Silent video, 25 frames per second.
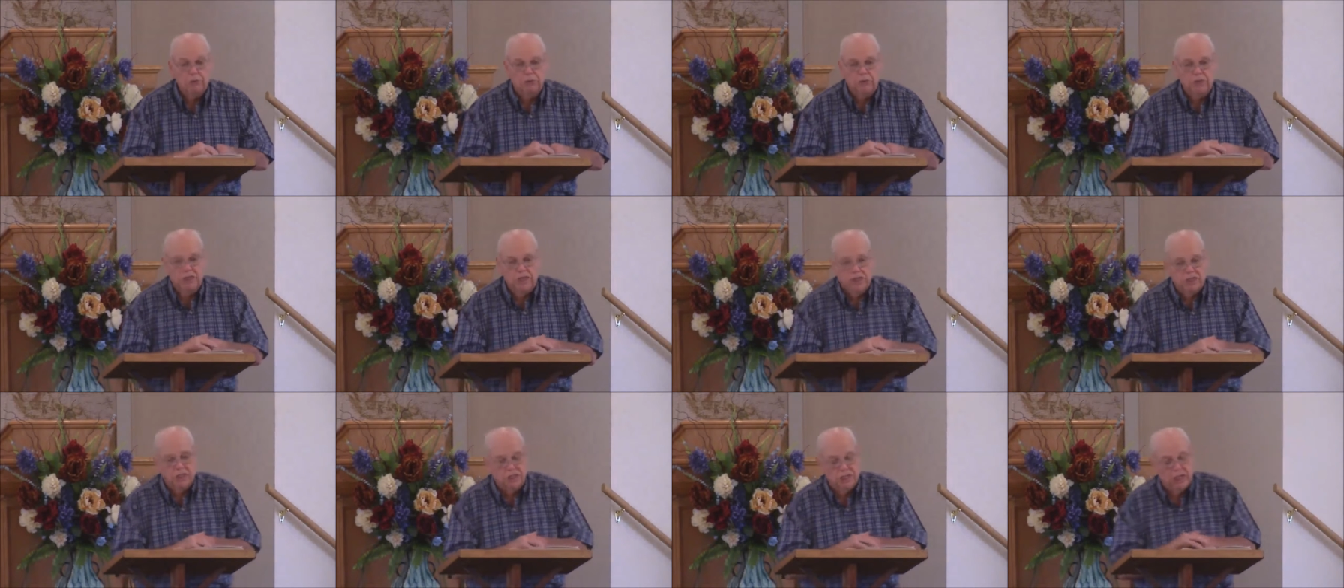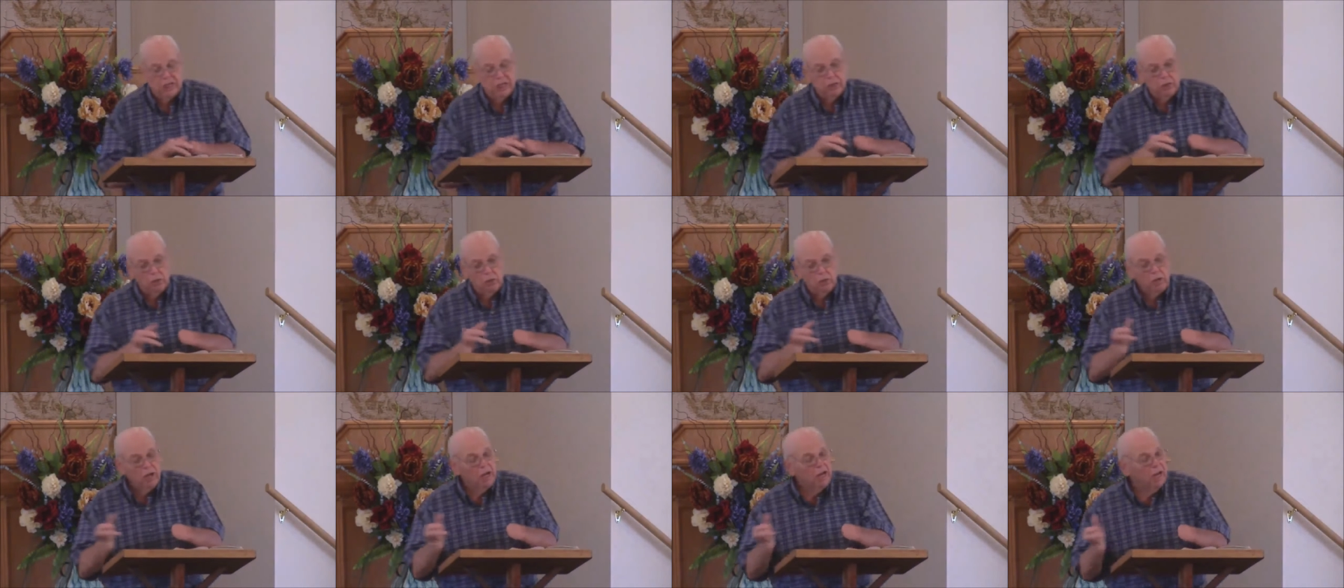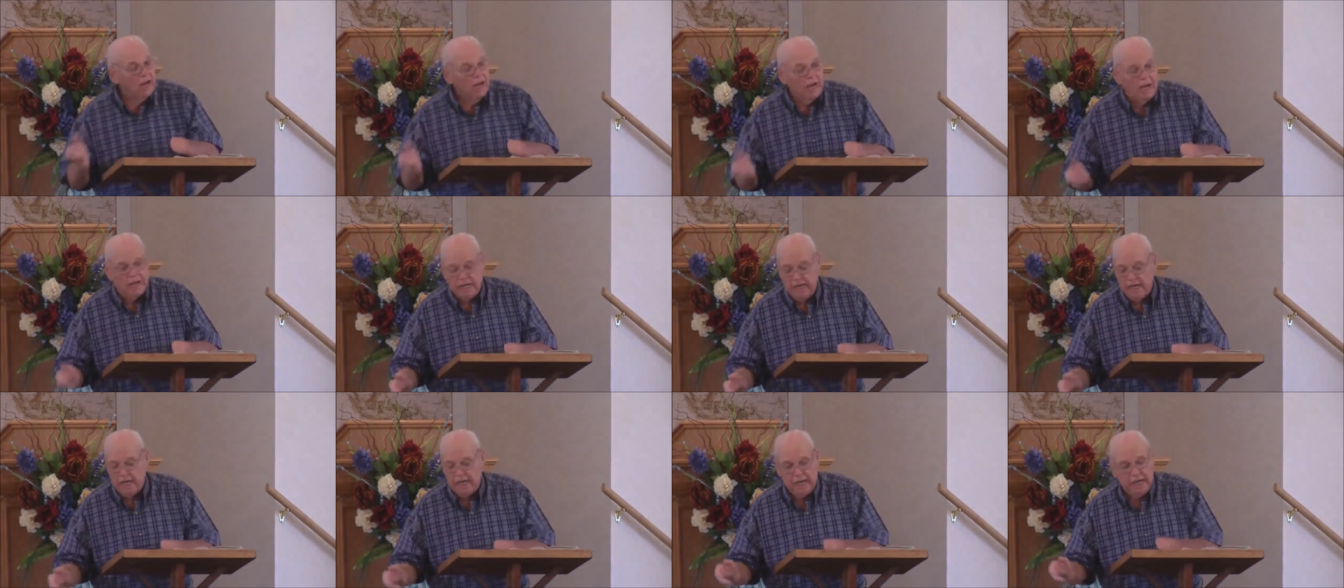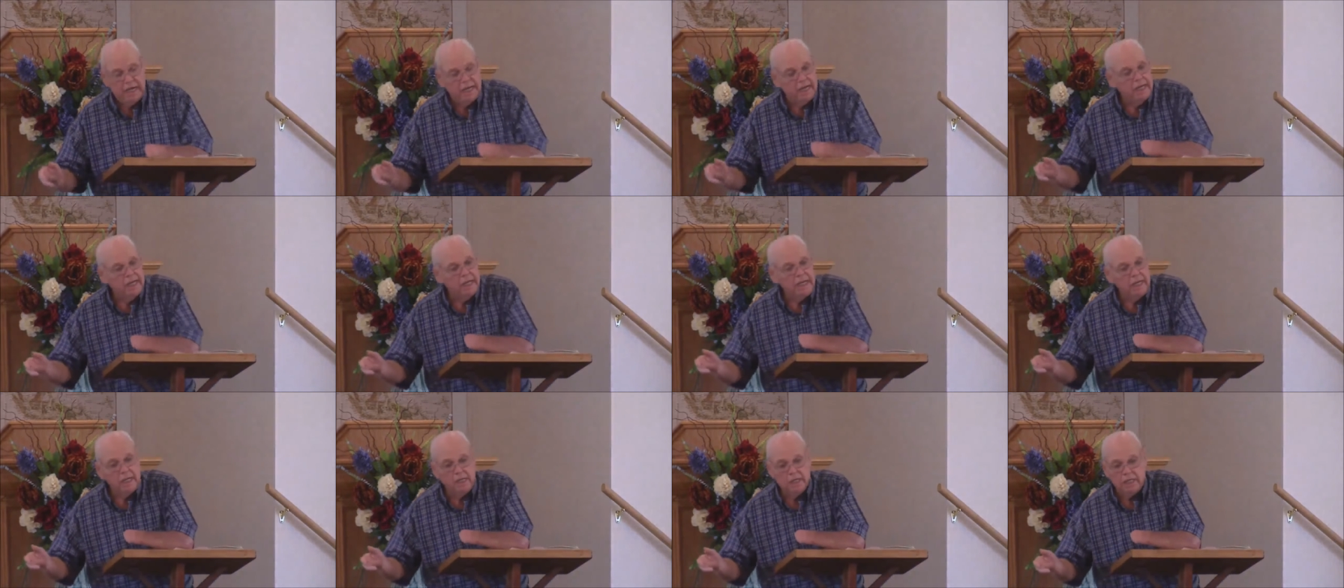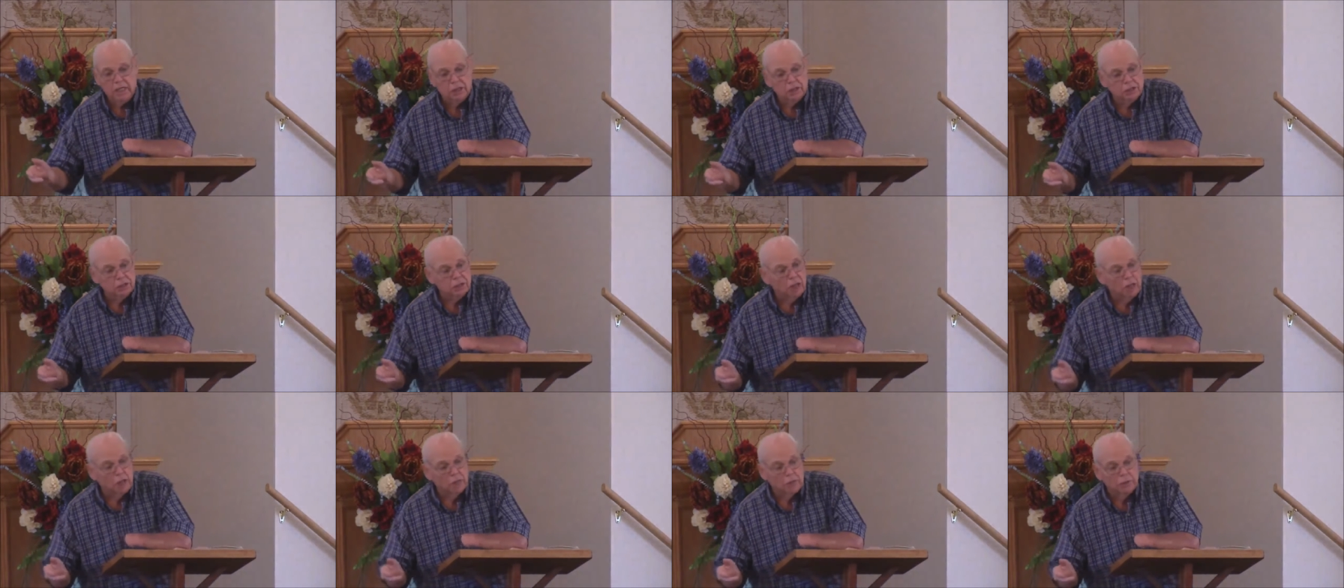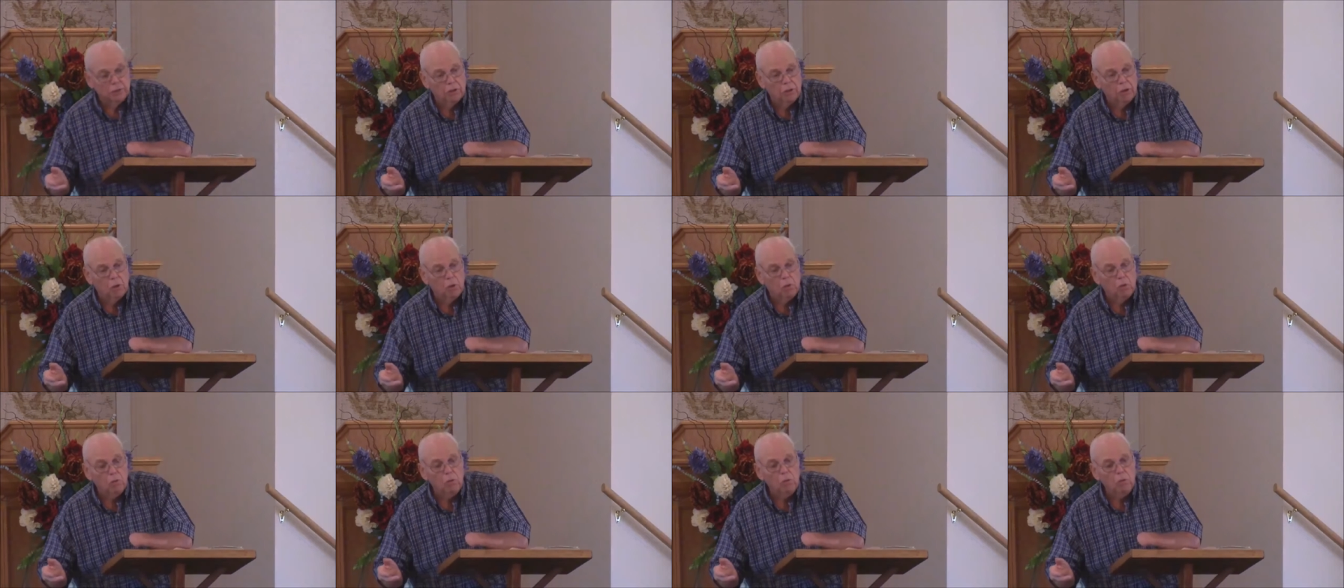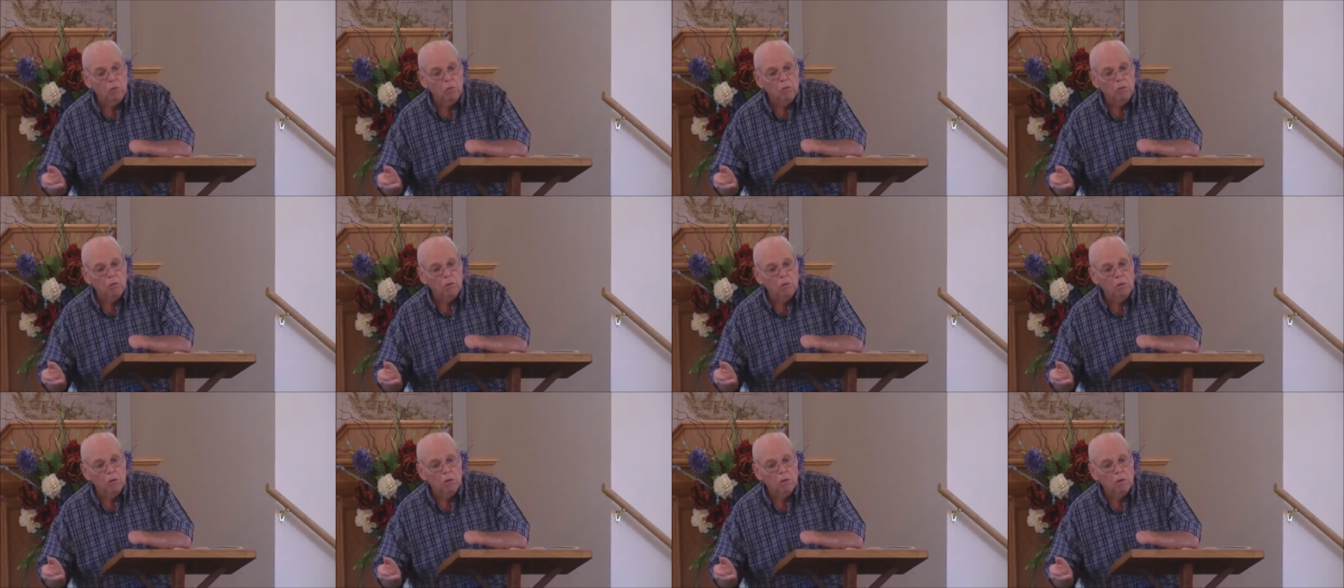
to Ezekiel, and he does not know.